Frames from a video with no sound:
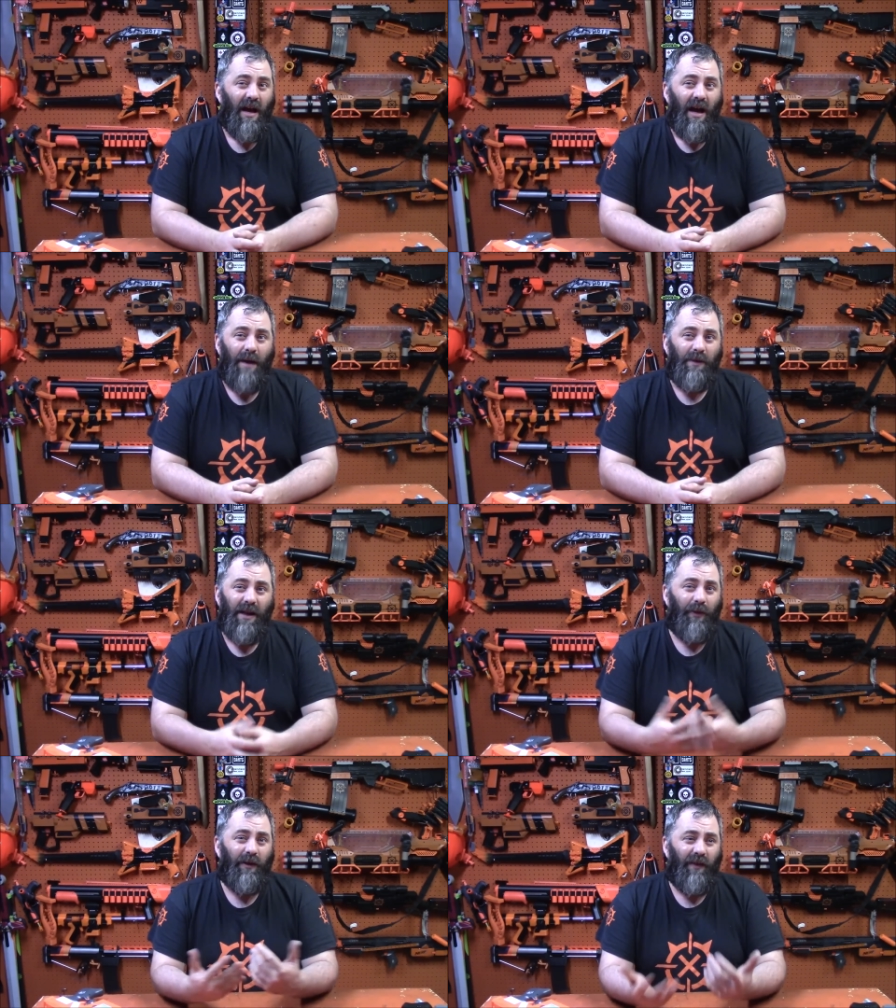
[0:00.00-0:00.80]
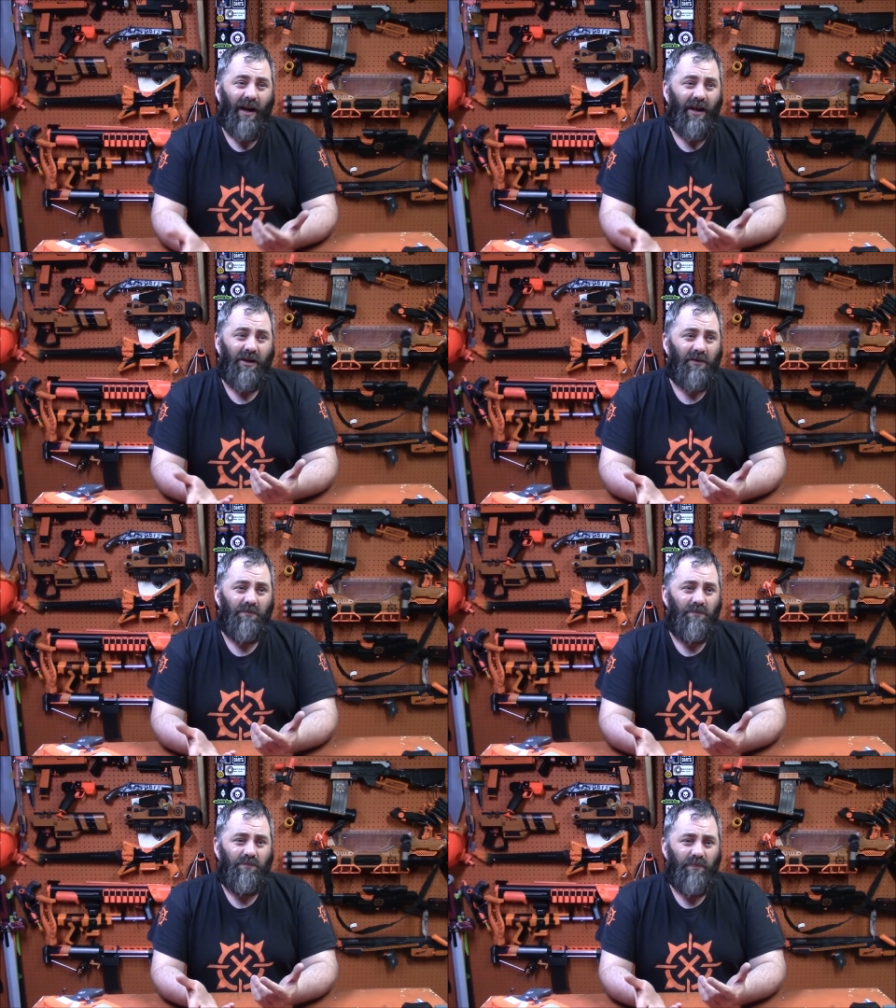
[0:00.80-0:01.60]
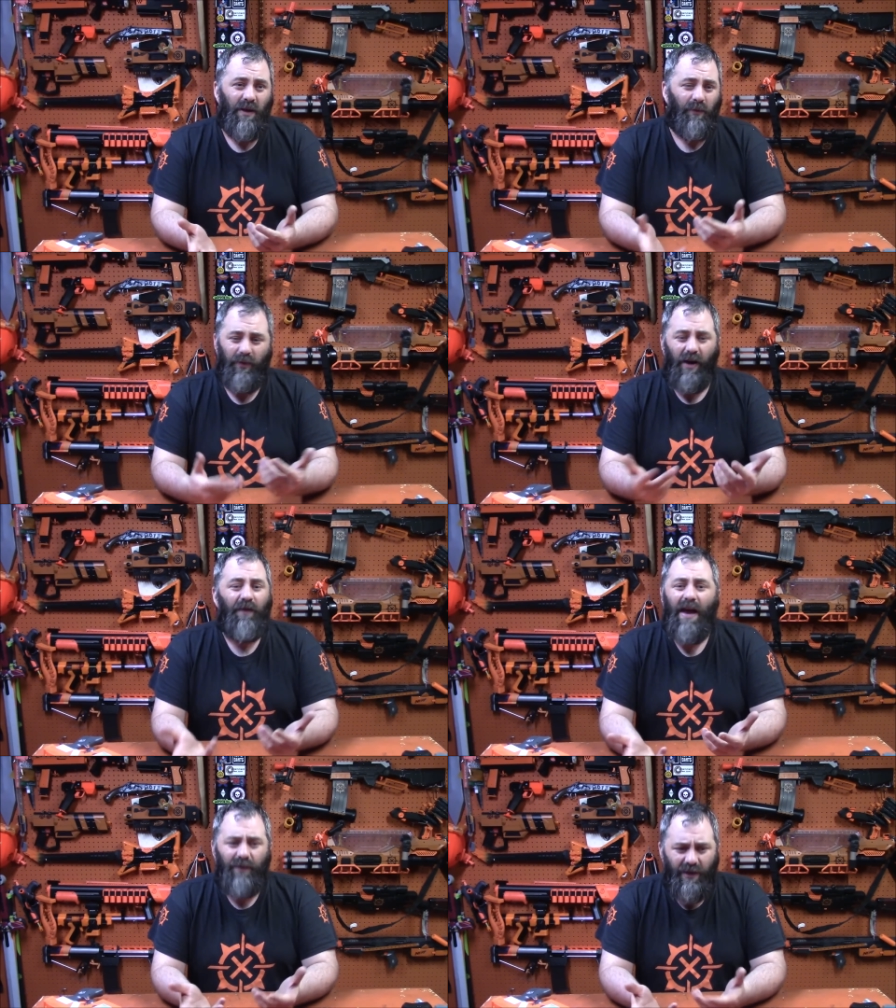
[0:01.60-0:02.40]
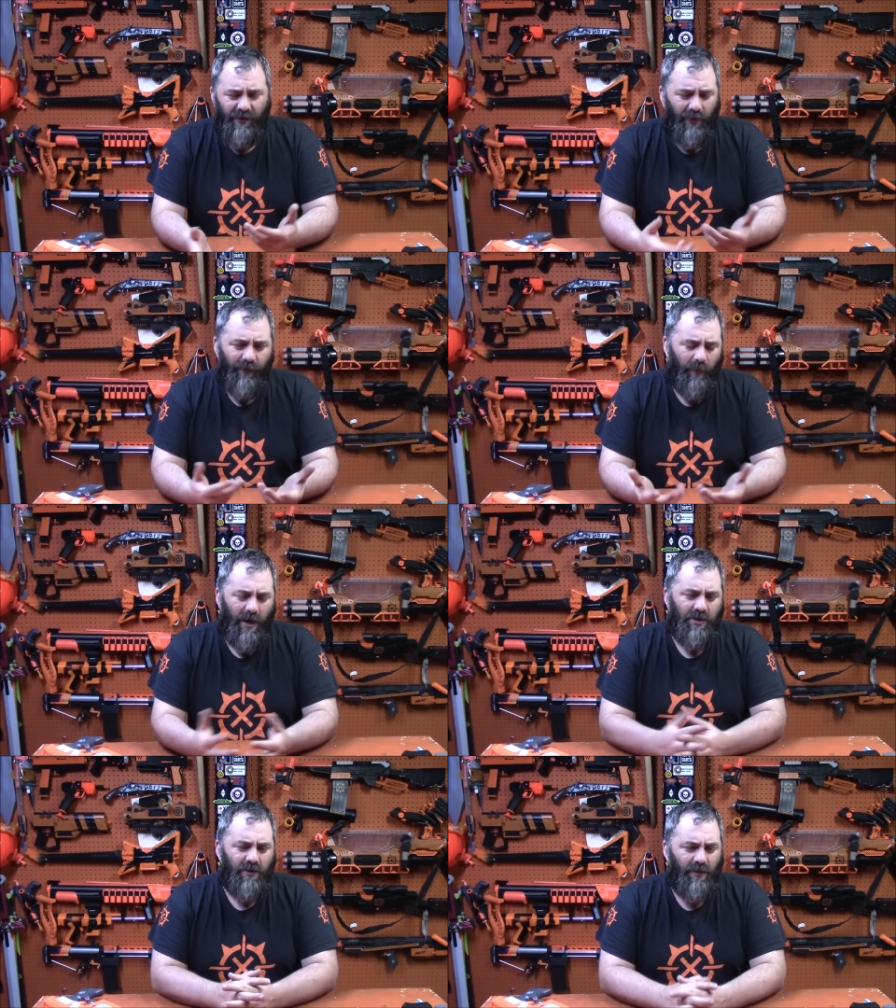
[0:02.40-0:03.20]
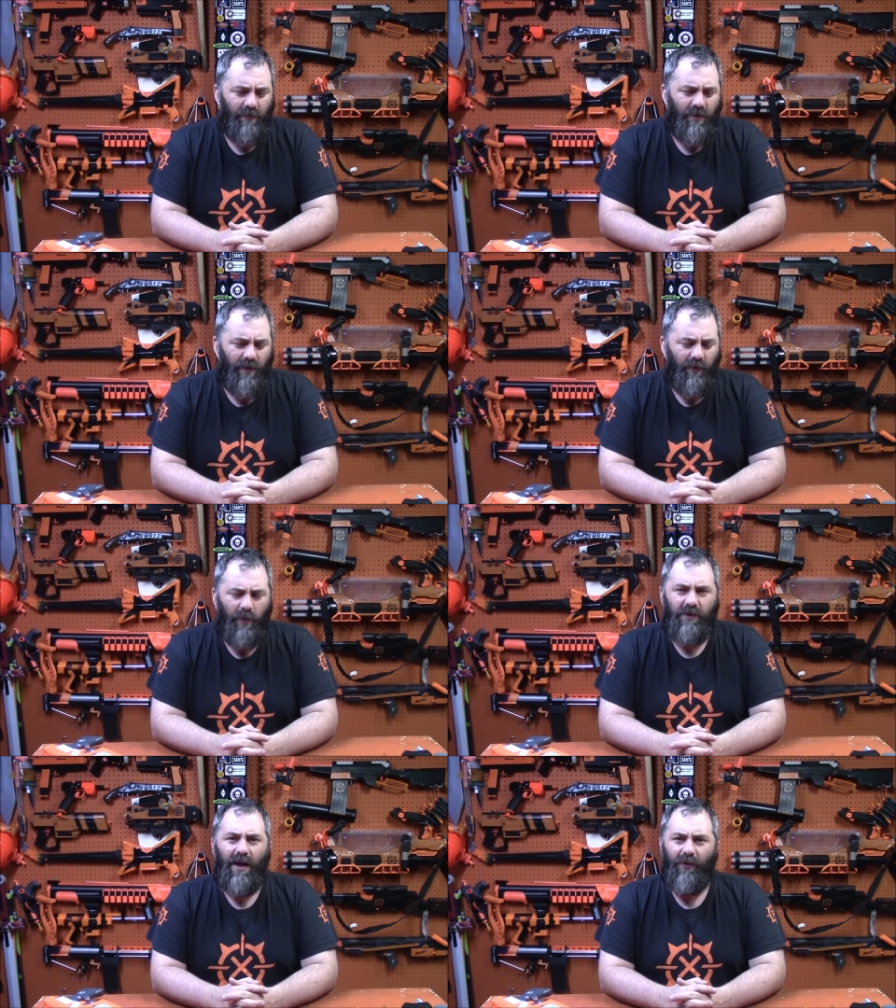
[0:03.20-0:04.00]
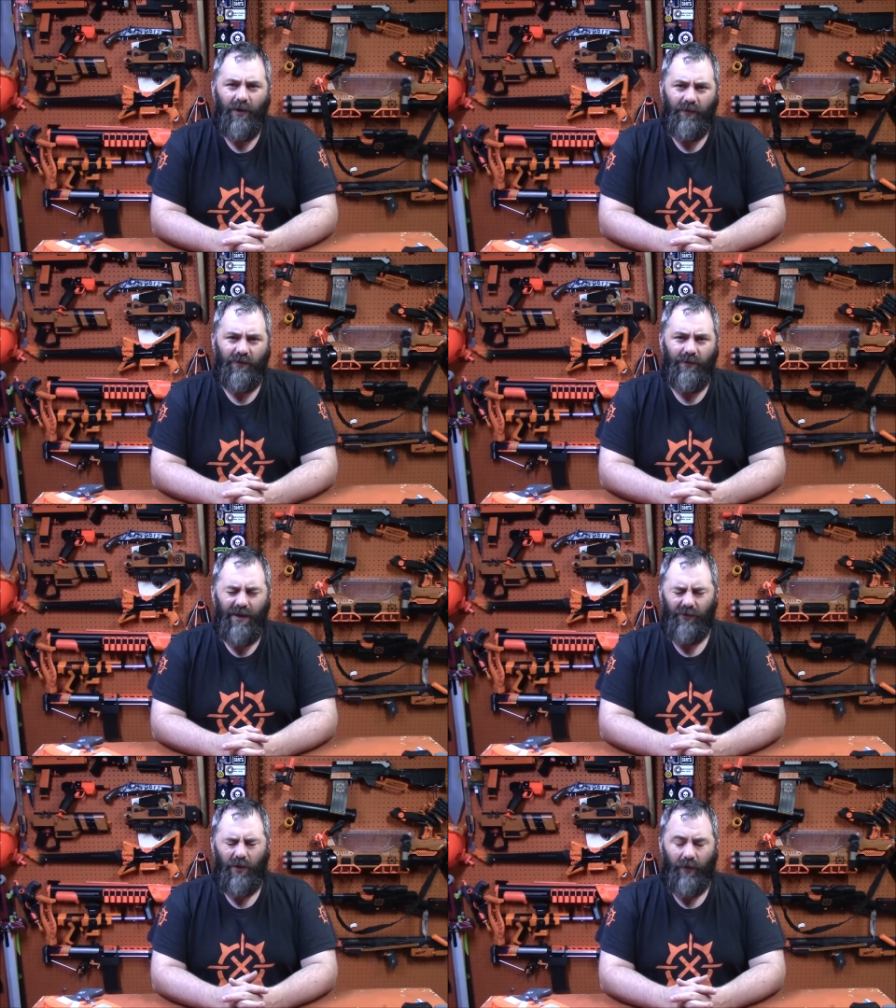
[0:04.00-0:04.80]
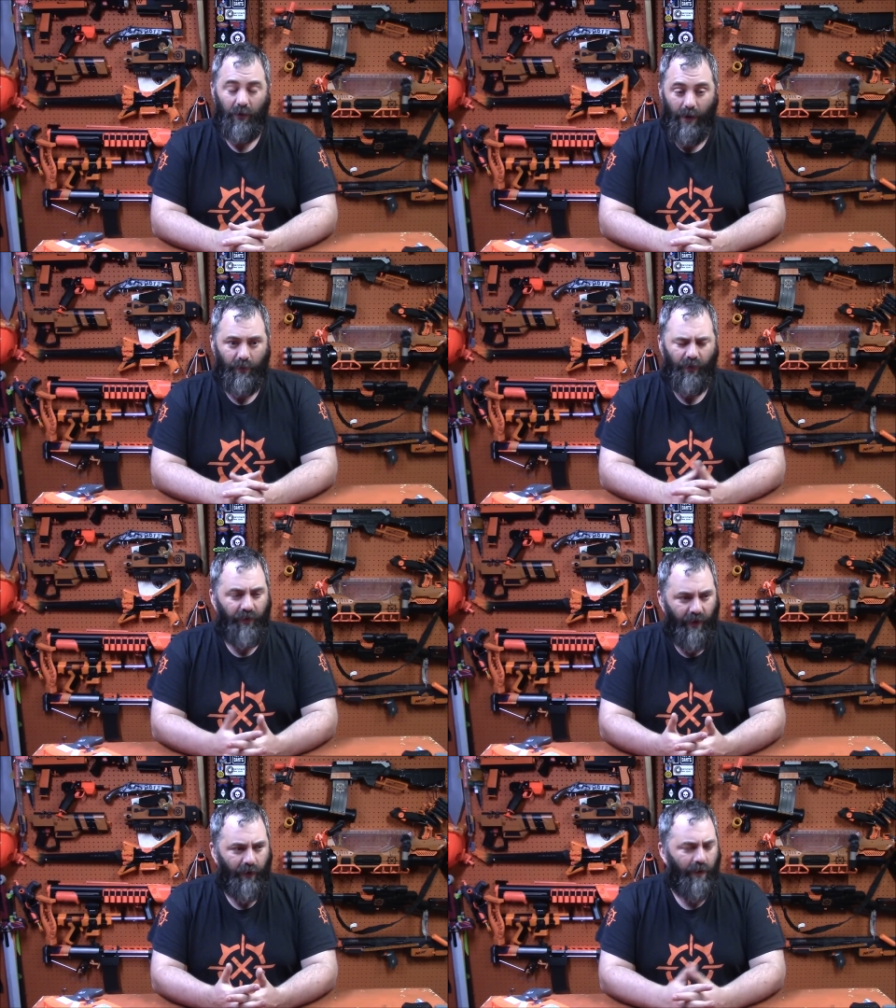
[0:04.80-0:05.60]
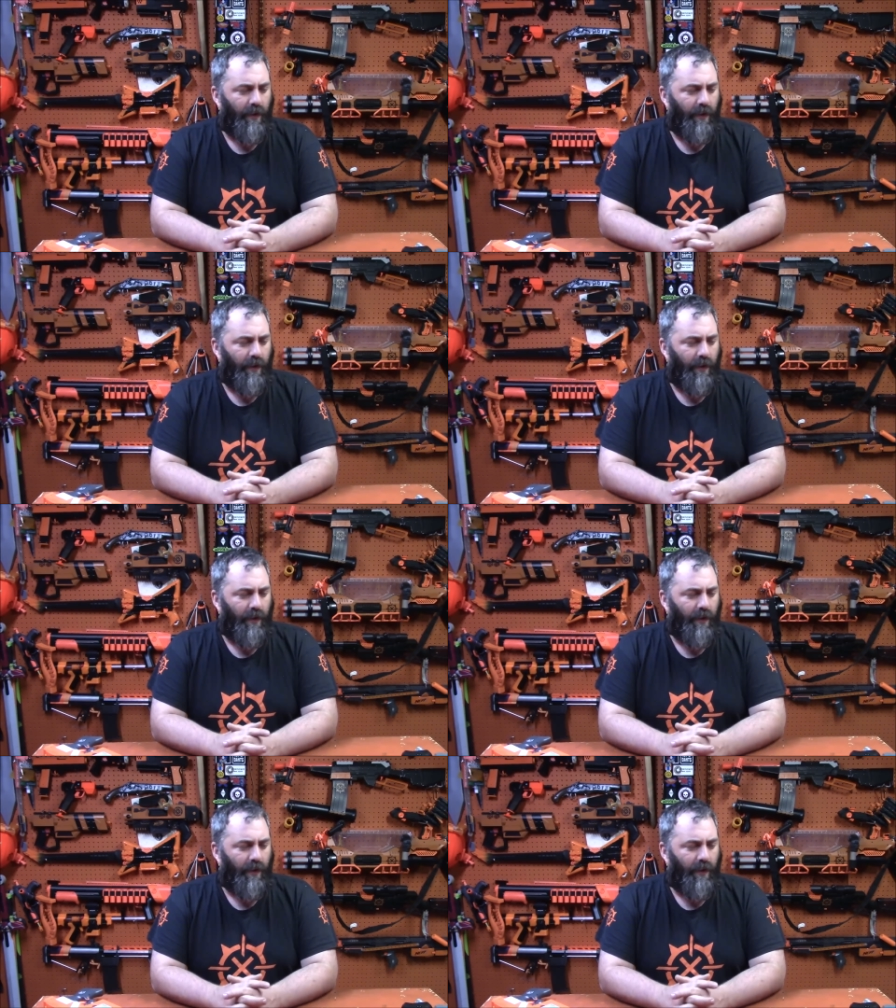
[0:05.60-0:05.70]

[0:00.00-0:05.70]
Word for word: but nothing that I could, with enough evidence or information to even put together even any sort of a credible theory,